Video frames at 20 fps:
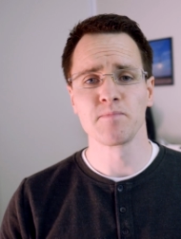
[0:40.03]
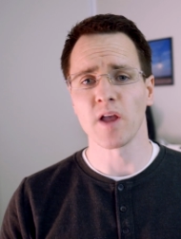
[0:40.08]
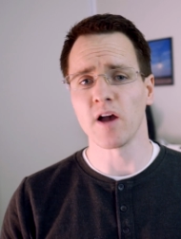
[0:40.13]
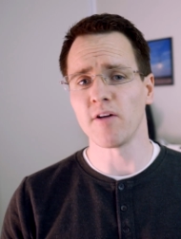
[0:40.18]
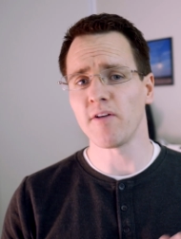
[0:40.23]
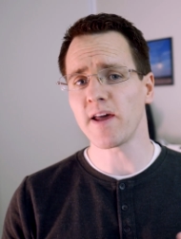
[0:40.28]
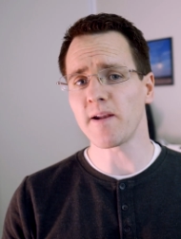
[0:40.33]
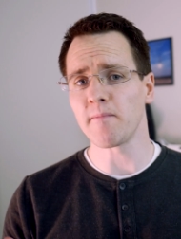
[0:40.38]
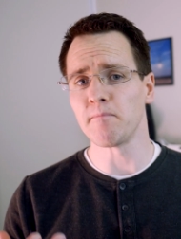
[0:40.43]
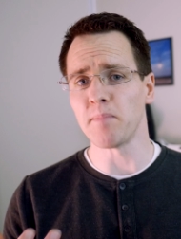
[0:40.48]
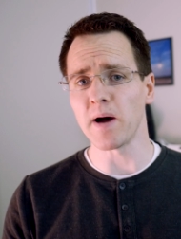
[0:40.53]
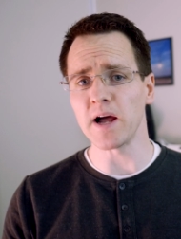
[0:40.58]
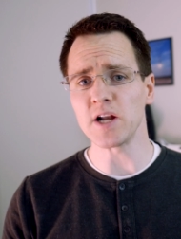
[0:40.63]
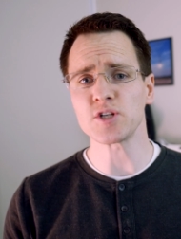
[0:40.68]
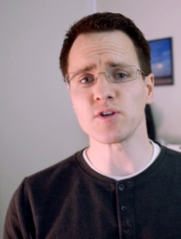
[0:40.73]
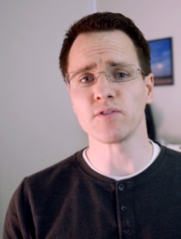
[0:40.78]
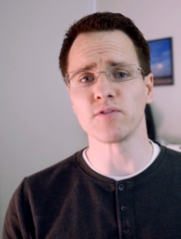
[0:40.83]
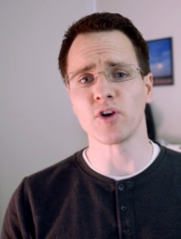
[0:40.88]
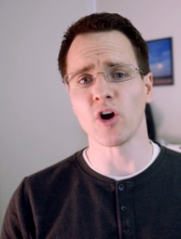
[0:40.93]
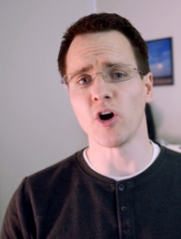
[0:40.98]
I've had a
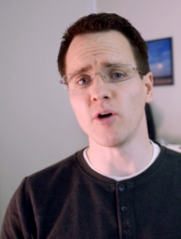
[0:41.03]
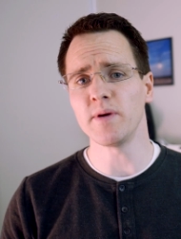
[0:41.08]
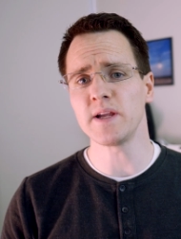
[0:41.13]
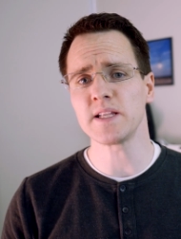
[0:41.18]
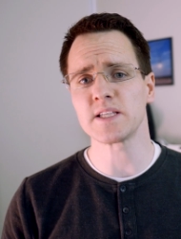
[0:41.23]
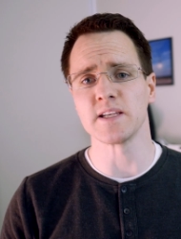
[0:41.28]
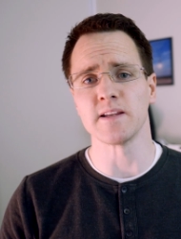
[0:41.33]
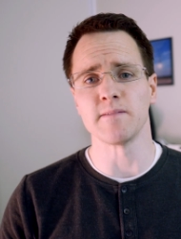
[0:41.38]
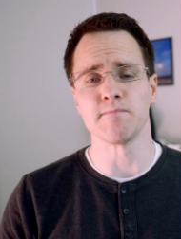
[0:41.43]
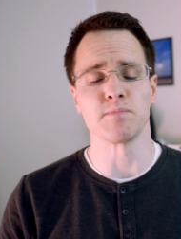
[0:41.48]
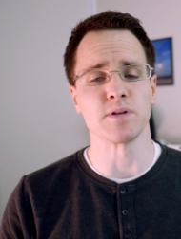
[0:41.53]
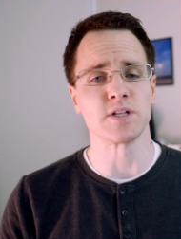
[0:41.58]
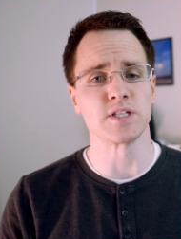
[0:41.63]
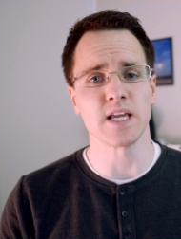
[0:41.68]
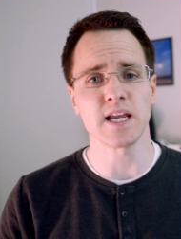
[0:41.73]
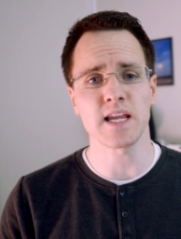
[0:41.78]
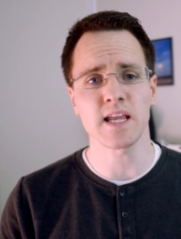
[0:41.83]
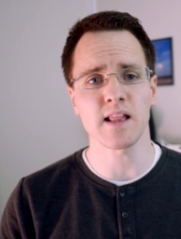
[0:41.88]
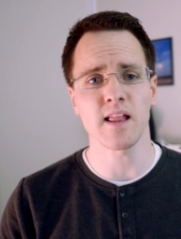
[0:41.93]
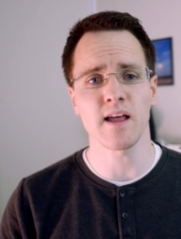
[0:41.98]
bunch of comments in
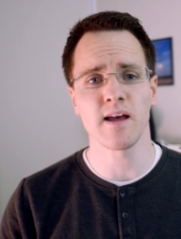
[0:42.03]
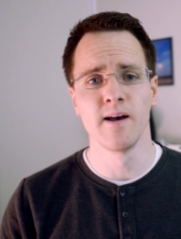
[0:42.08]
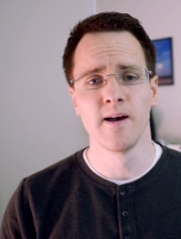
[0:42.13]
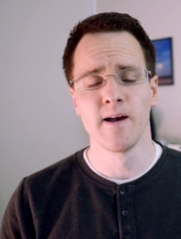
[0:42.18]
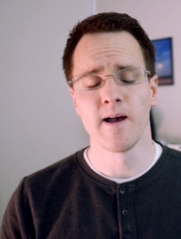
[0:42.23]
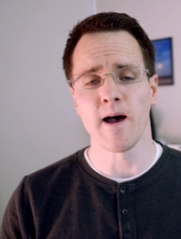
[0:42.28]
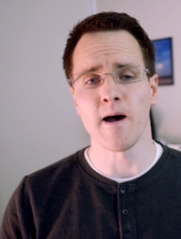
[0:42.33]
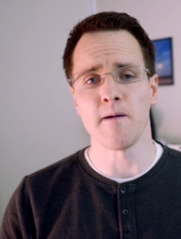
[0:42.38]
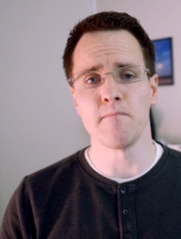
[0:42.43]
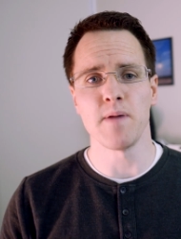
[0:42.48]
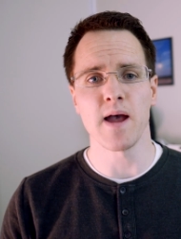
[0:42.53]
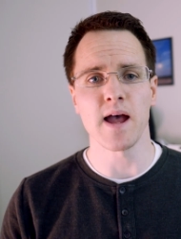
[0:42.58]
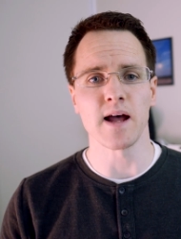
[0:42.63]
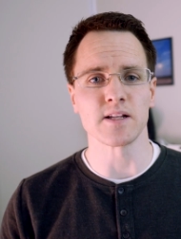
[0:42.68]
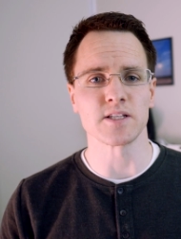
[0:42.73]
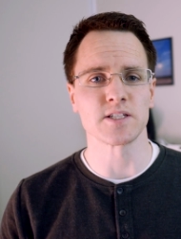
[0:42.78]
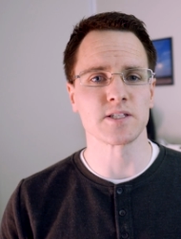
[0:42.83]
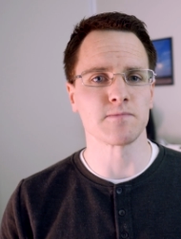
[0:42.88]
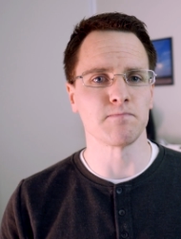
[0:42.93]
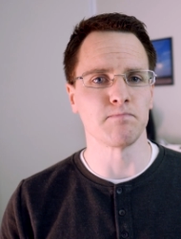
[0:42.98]
particular
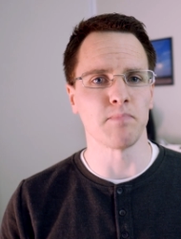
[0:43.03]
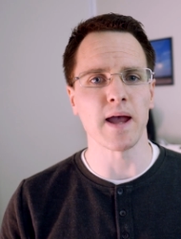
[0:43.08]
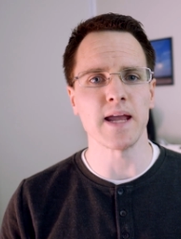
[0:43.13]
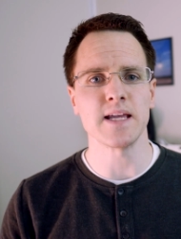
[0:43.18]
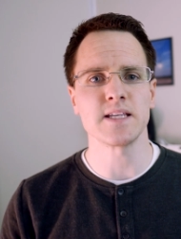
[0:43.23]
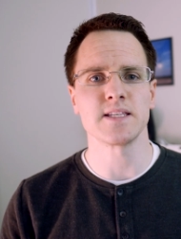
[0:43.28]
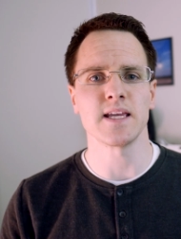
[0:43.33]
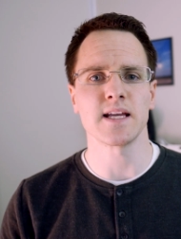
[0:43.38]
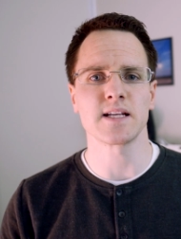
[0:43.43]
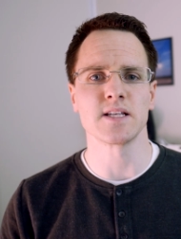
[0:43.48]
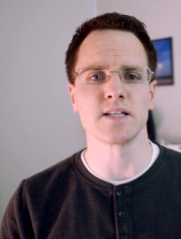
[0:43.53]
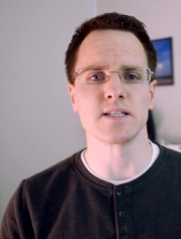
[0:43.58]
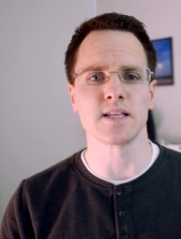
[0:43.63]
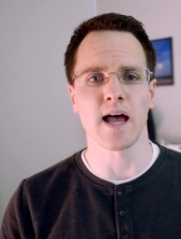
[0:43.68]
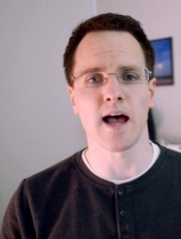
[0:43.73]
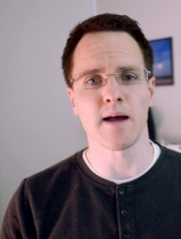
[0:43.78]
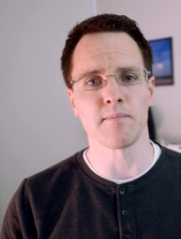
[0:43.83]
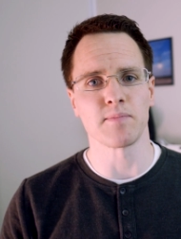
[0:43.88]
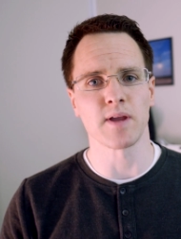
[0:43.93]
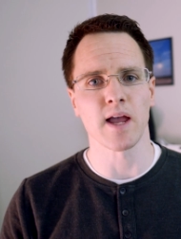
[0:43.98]
about SpaceX's
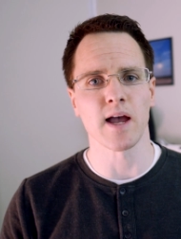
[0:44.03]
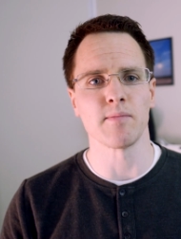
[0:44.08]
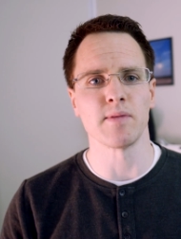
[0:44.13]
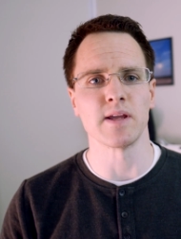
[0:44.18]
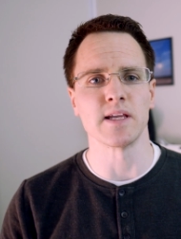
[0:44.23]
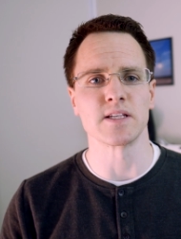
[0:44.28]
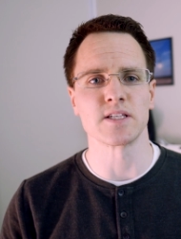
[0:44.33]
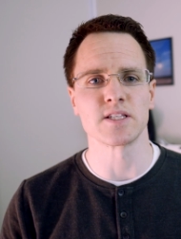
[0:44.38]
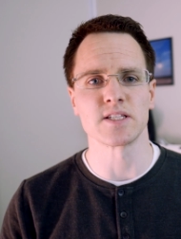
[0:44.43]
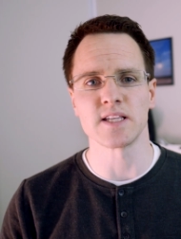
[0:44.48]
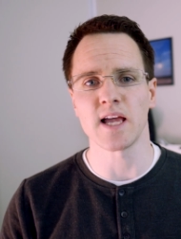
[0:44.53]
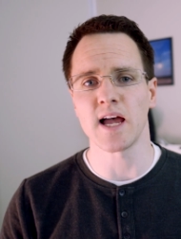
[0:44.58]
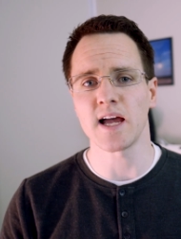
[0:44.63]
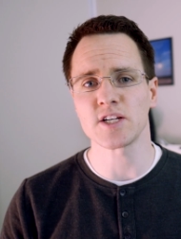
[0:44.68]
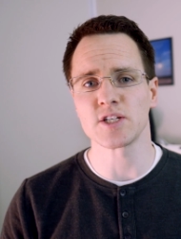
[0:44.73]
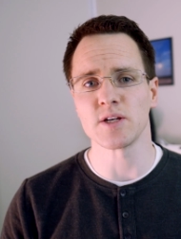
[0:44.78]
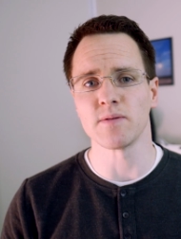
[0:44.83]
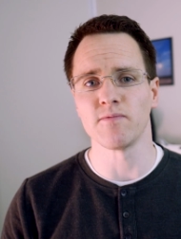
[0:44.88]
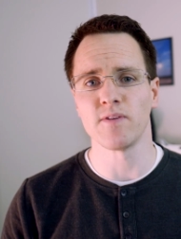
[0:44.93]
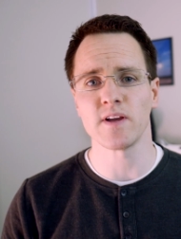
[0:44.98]
upcoming
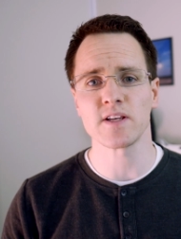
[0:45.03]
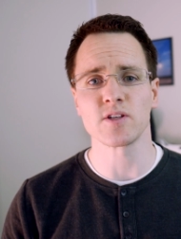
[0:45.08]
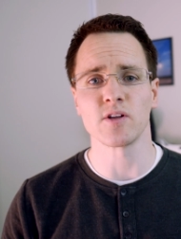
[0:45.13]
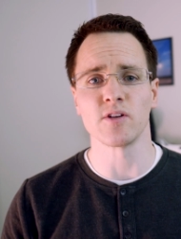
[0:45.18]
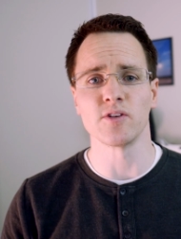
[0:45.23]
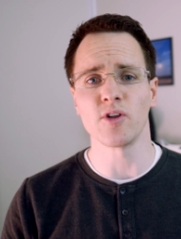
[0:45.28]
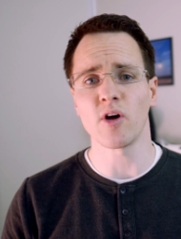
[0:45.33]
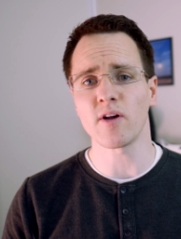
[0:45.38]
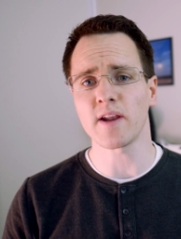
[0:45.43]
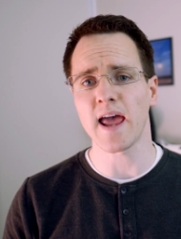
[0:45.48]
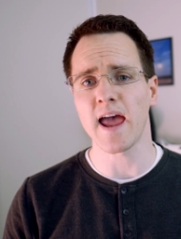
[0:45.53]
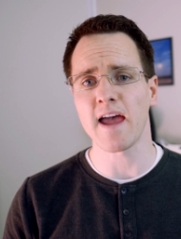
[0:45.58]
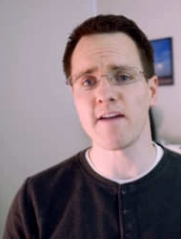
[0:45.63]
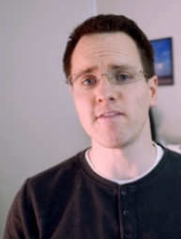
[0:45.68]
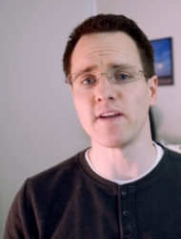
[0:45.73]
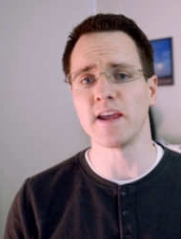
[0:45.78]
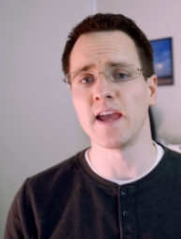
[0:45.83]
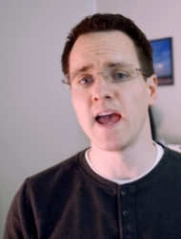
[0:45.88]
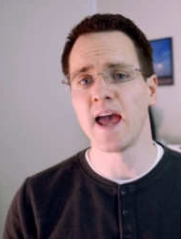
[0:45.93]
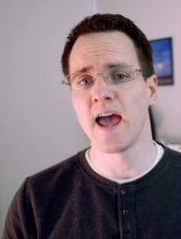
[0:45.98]
Starship vessel not
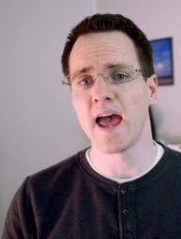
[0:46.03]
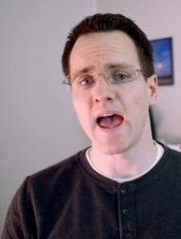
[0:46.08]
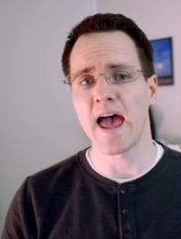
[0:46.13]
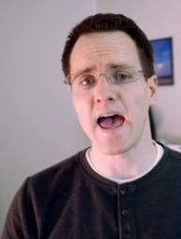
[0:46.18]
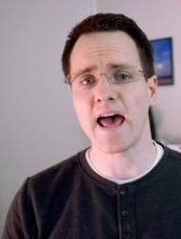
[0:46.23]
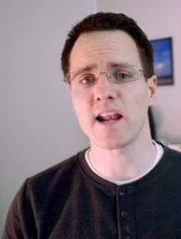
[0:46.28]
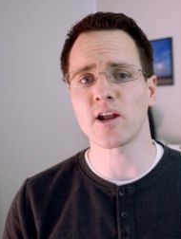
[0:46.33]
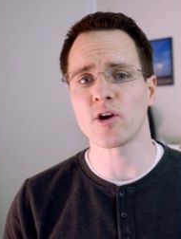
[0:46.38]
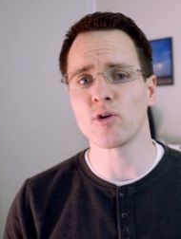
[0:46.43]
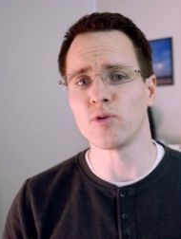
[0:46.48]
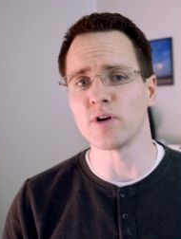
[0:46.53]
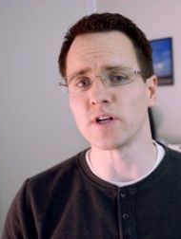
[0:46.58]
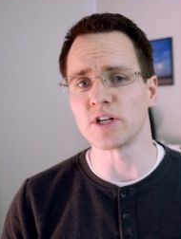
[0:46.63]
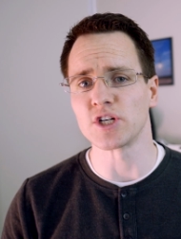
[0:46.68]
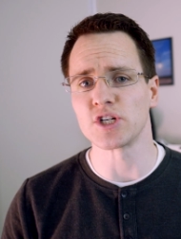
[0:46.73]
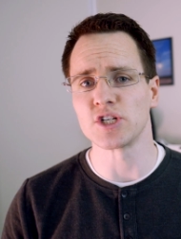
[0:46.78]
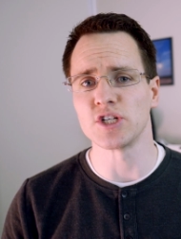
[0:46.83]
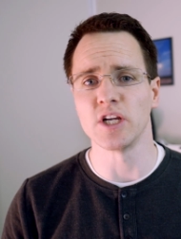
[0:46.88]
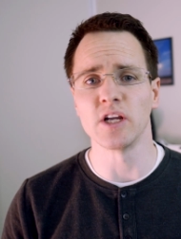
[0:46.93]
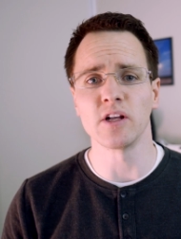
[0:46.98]
having adequate
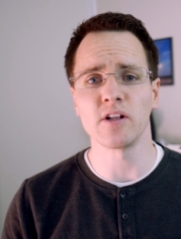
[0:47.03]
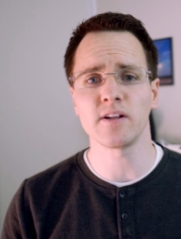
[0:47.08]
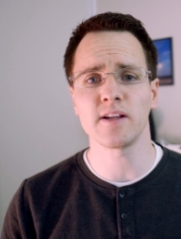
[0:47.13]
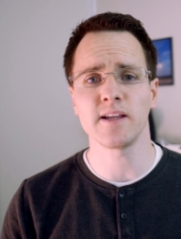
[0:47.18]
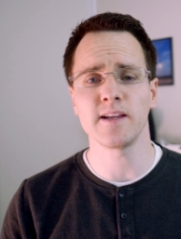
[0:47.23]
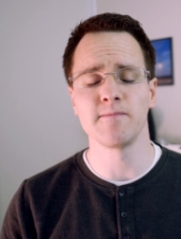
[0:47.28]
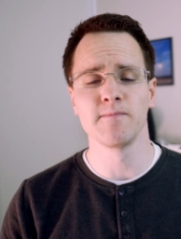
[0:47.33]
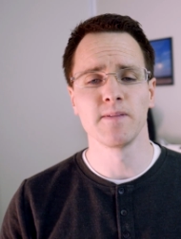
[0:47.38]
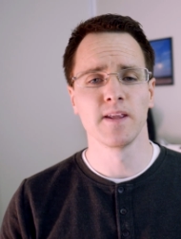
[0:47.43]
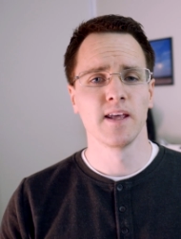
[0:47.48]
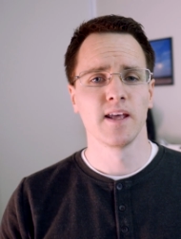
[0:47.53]
shielding,